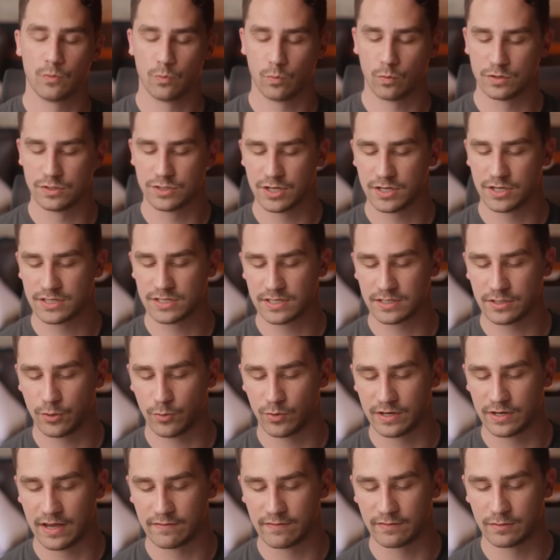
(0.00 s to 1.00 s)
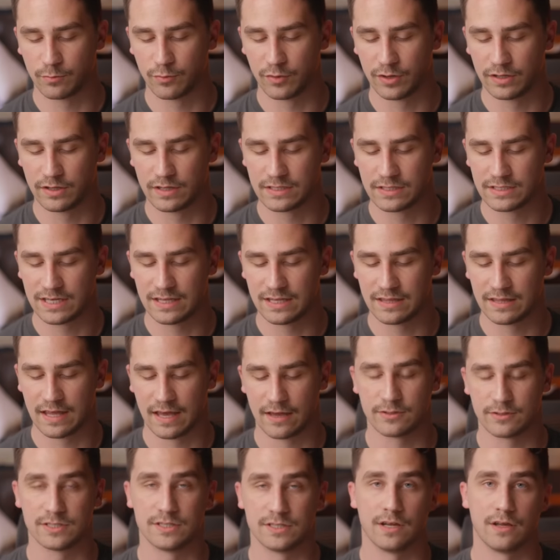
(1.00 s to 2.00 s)
We're just going to have to bring the
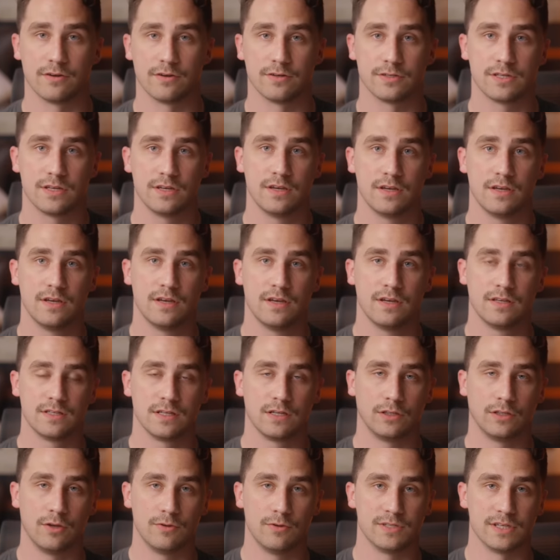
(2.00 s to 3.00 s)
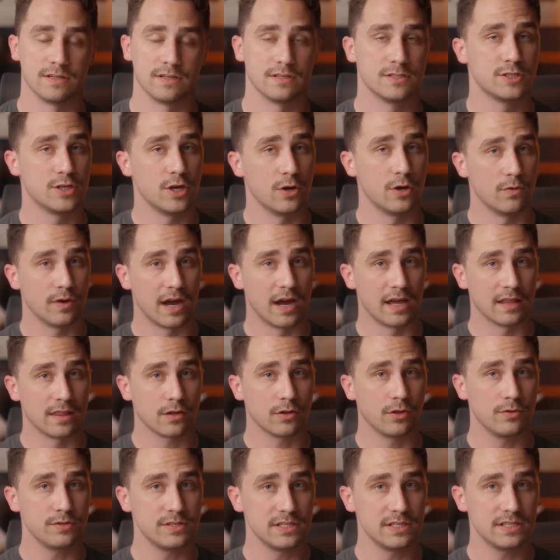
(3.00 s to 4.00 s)
$10,000 to closing. So at the
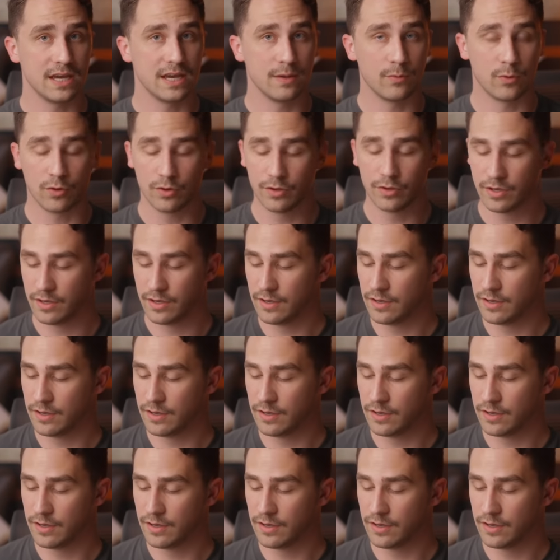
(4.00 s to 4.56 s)
closing table,